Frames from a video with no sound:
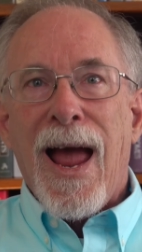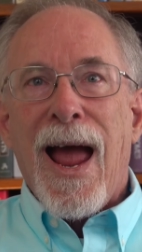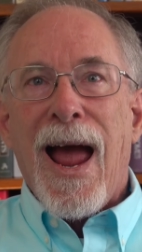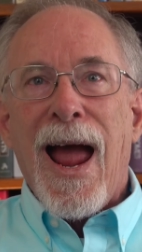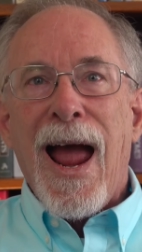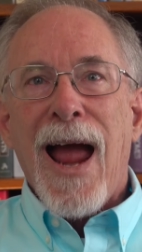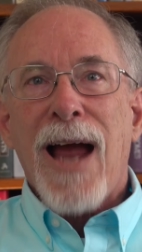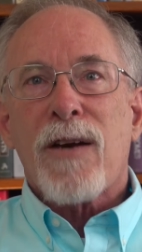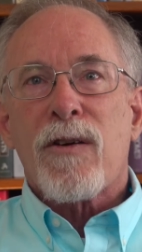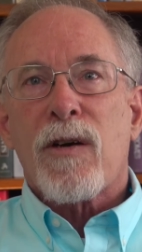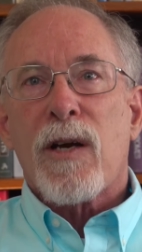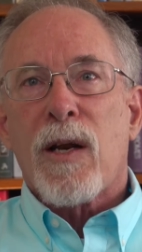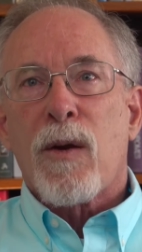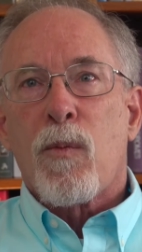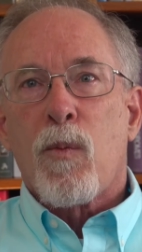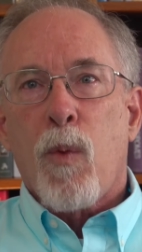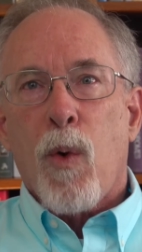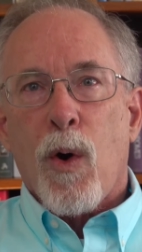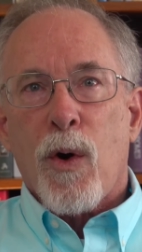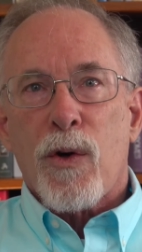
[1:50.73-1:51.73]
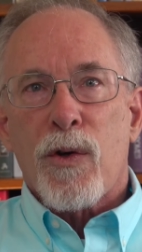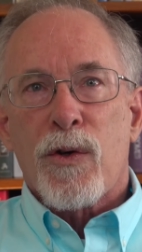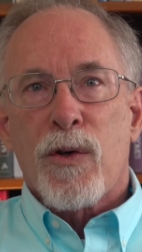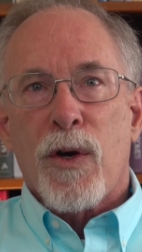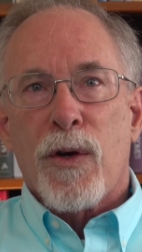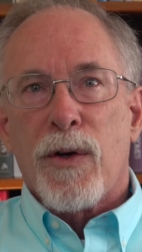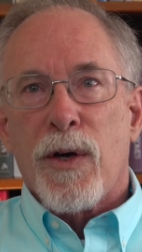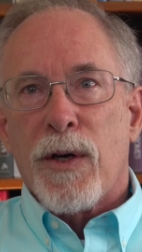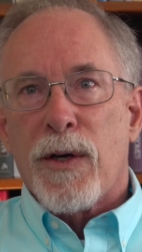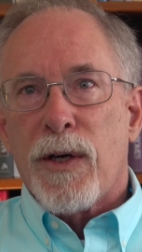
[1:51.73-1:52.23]
actually works
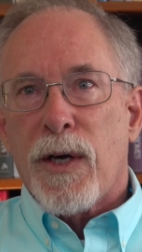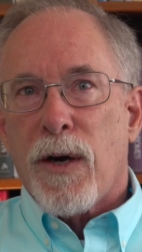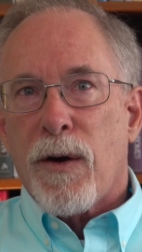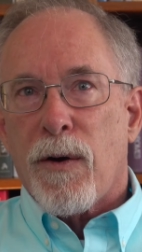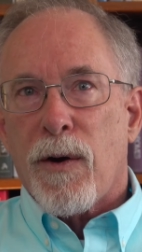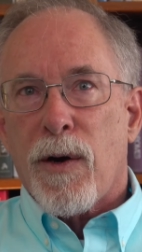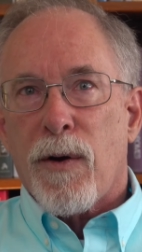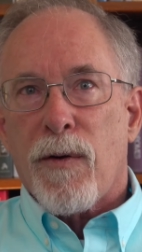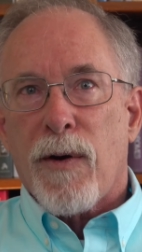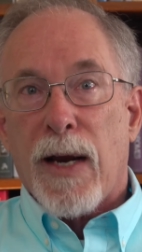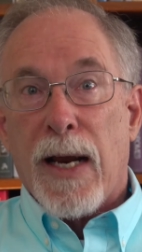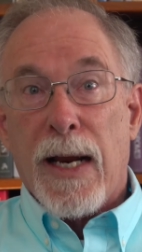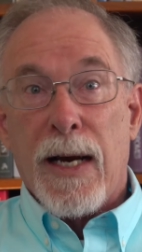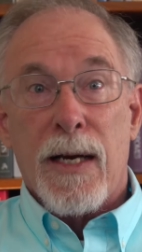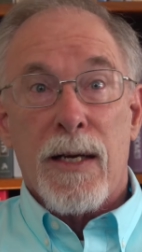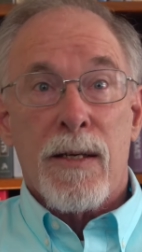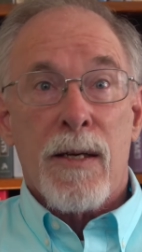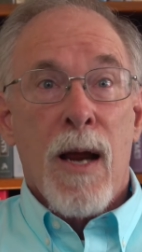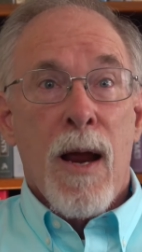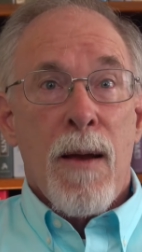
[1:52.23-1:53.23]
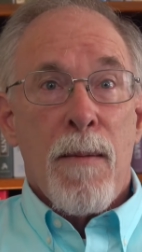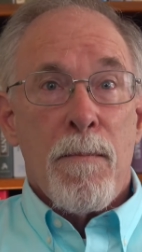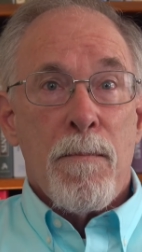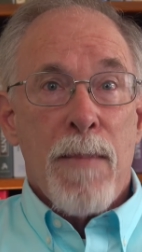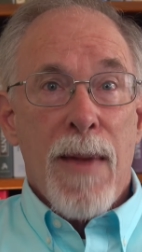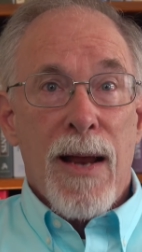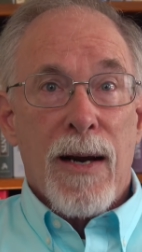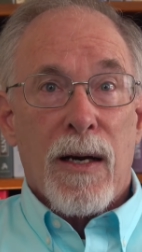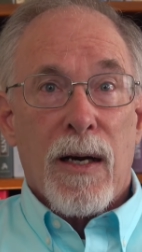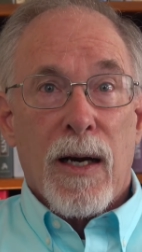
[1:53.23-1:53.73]
to deteriorate us
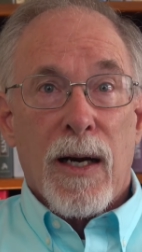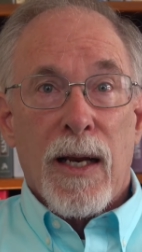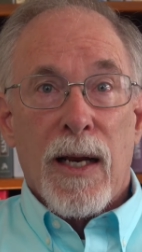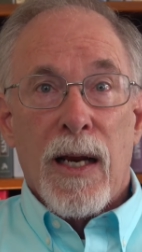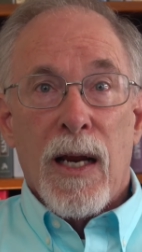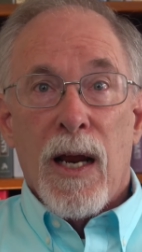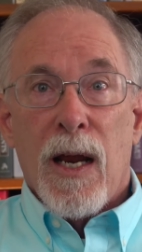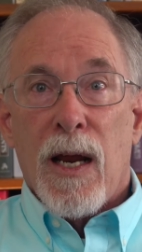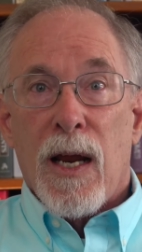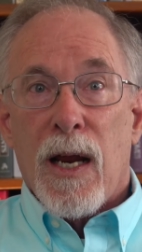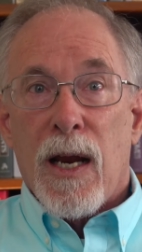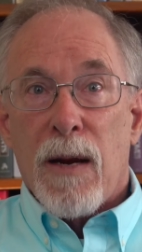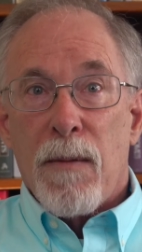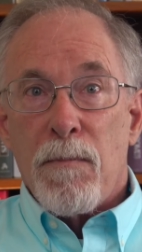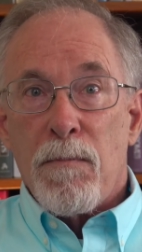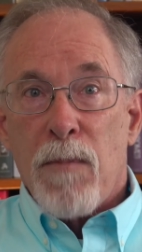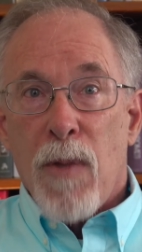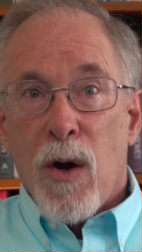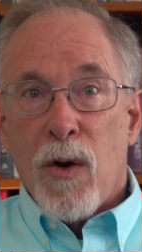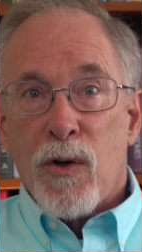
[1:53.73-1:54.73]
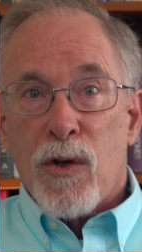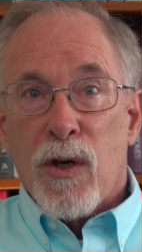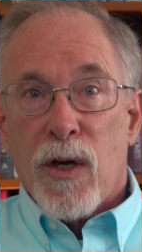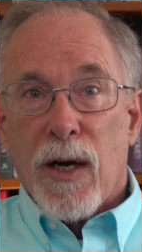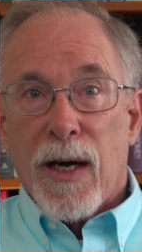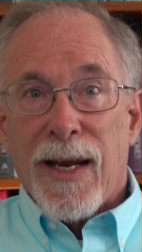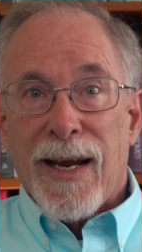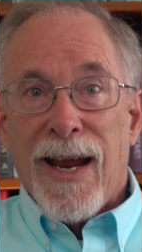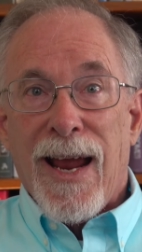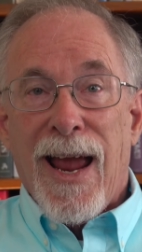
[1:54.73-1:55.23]
mentally,
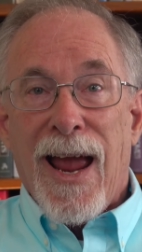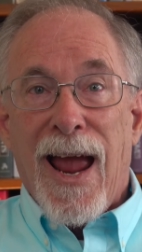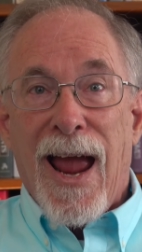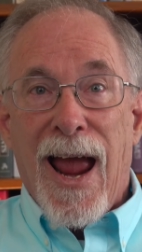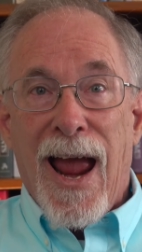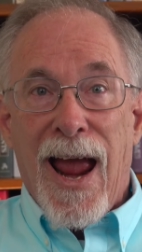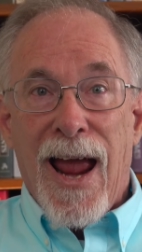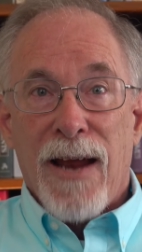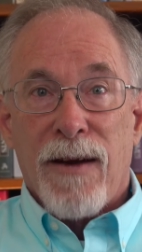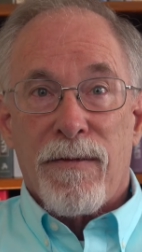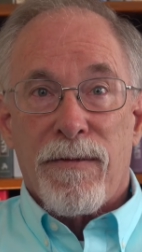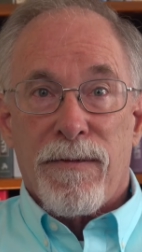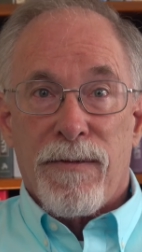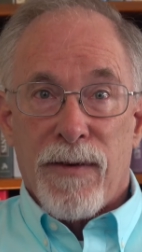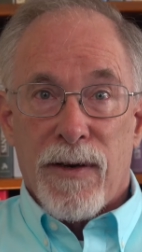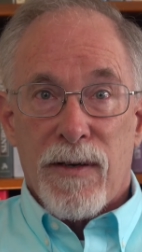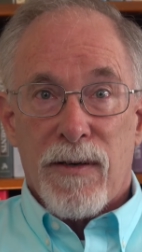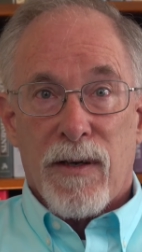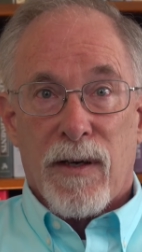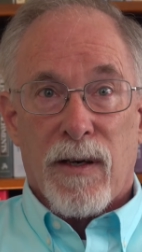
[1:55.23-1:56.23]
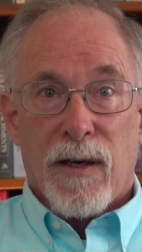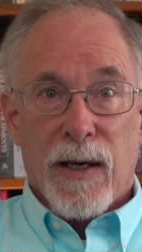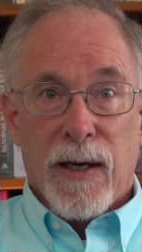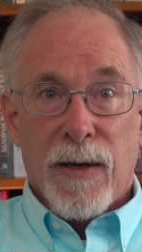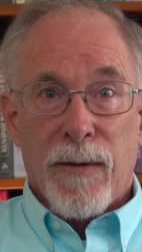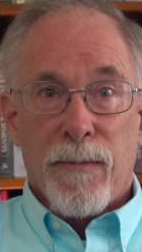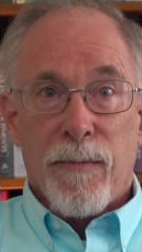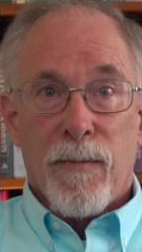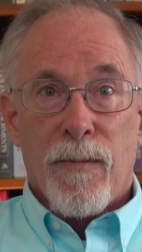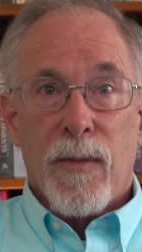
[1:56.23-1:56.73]
emotionally, and
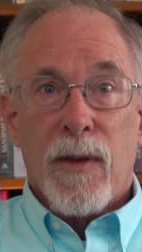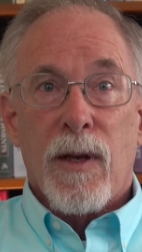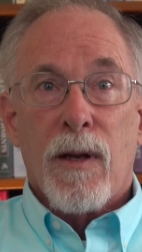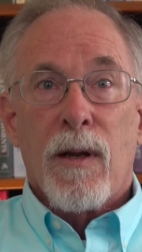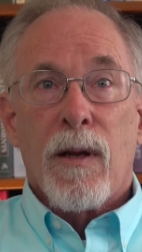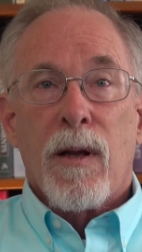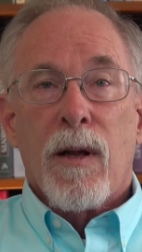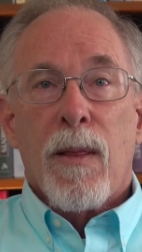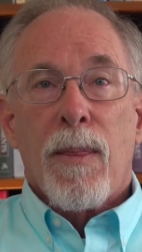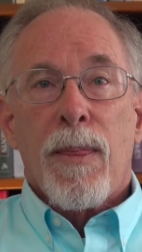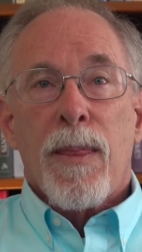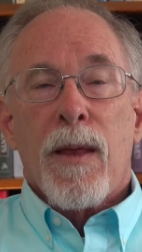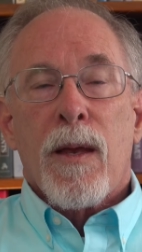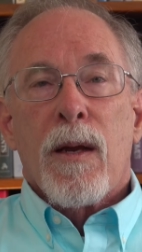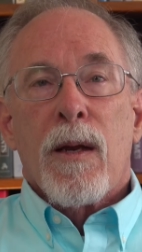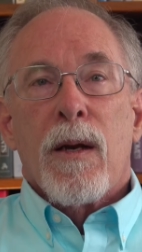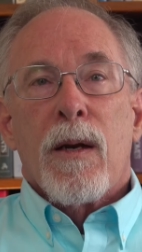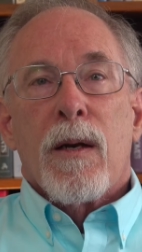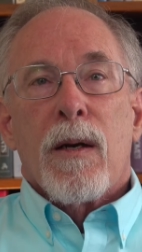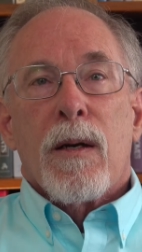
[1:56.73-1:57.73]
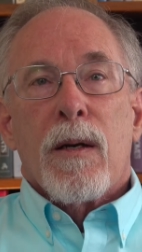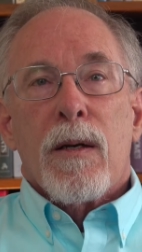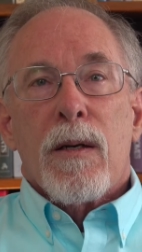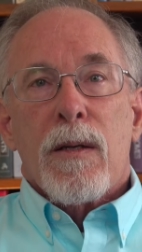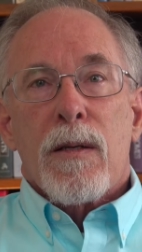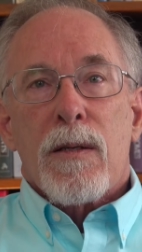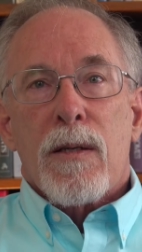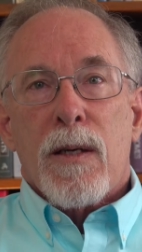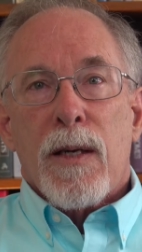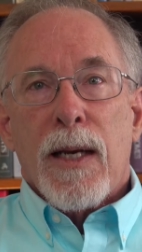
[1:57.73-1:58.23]
physically.
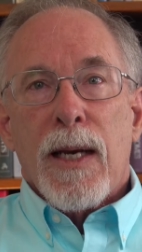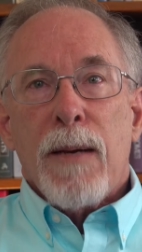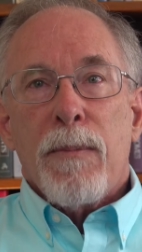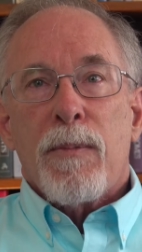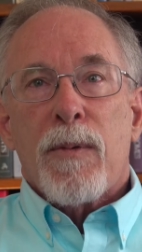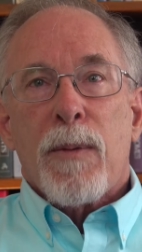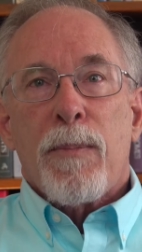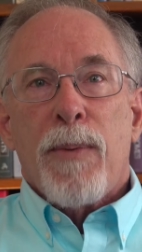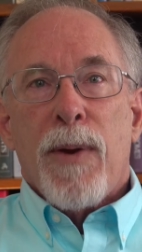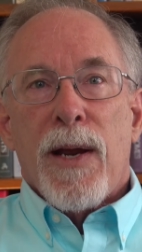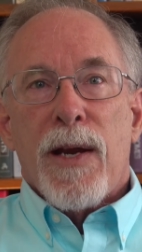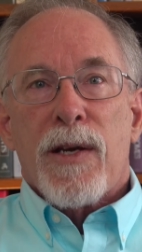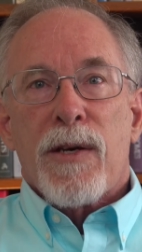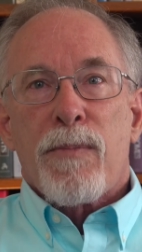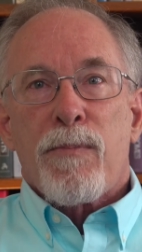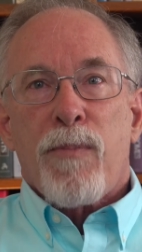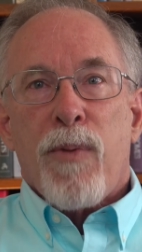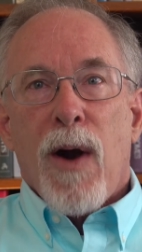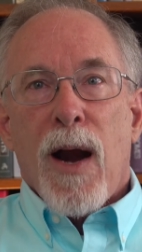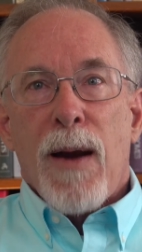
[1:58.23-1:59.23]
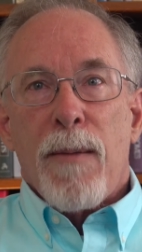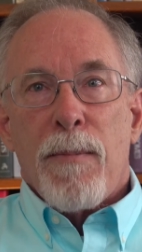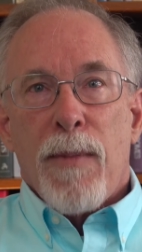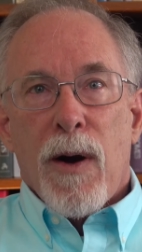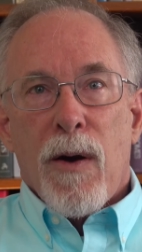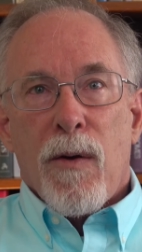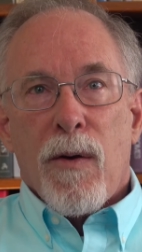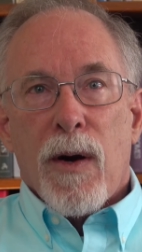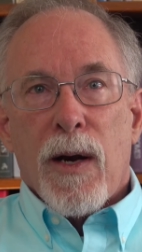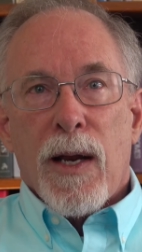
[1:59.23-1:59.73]
Sleep depends
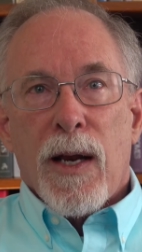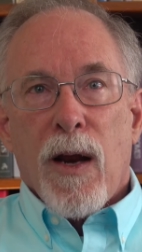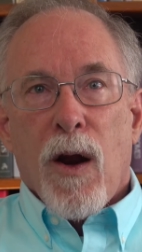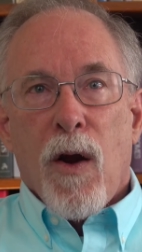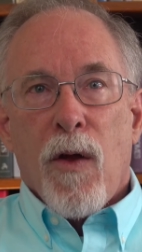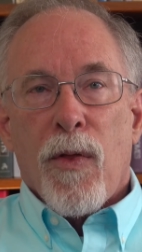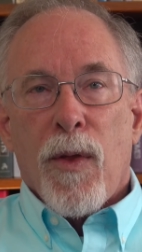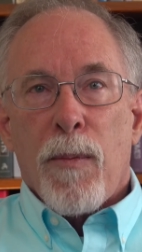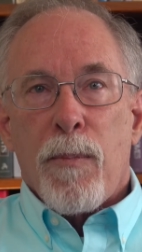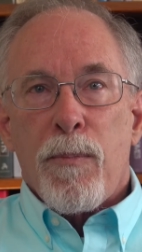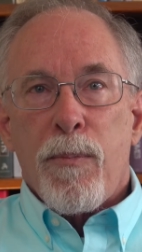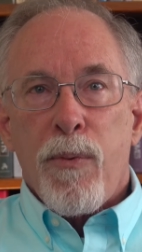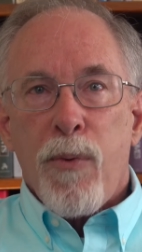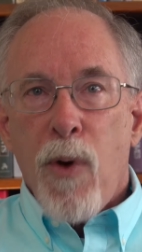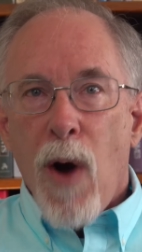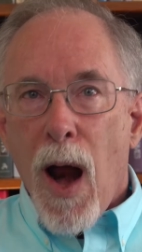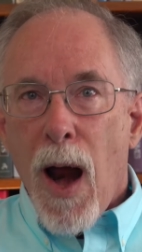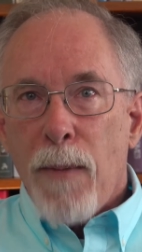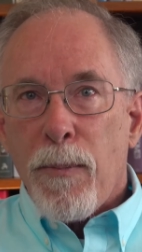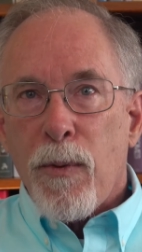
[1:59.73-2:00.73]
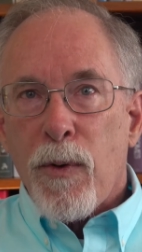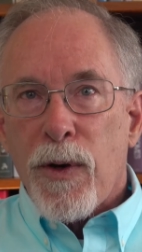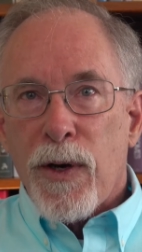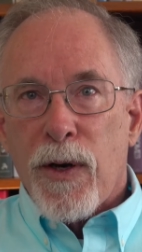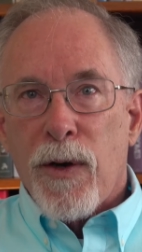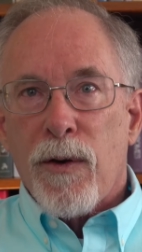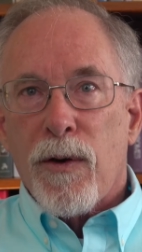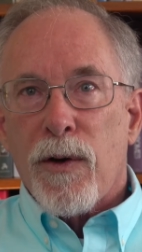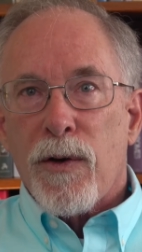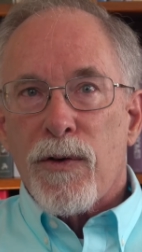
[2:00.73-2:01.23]
primarily on the proper
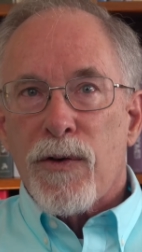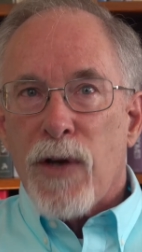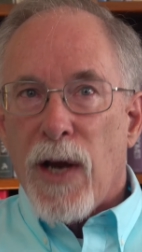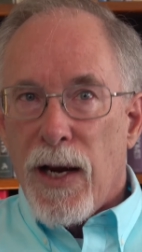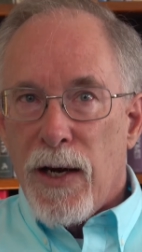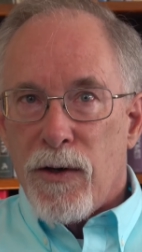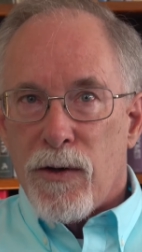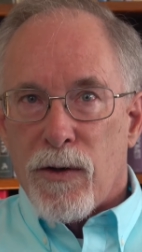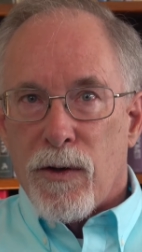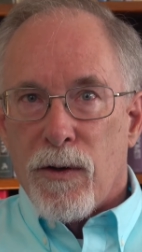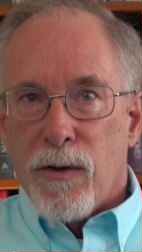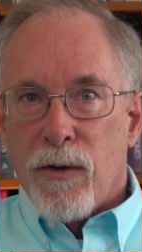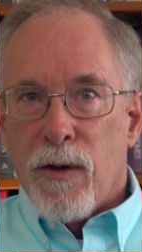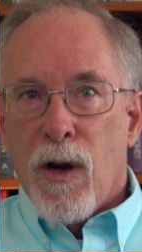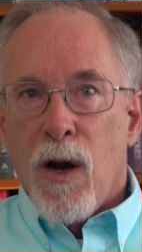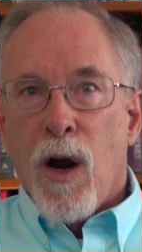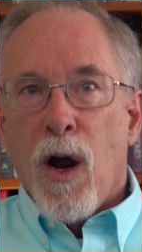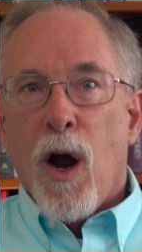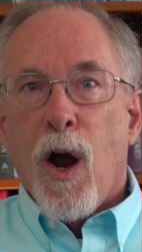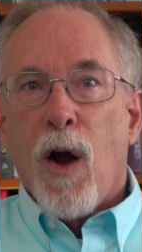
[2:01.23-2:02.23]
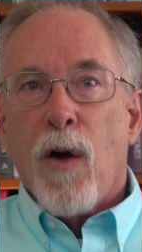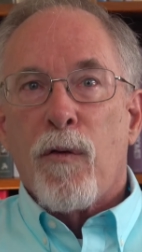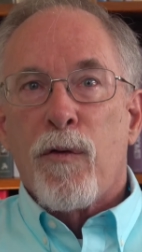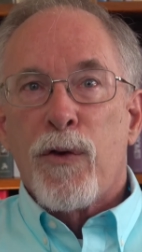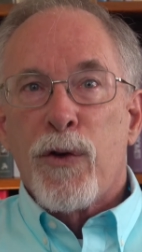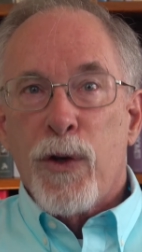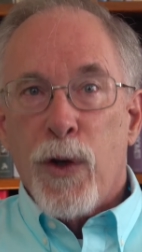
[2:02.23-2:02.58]
utilization of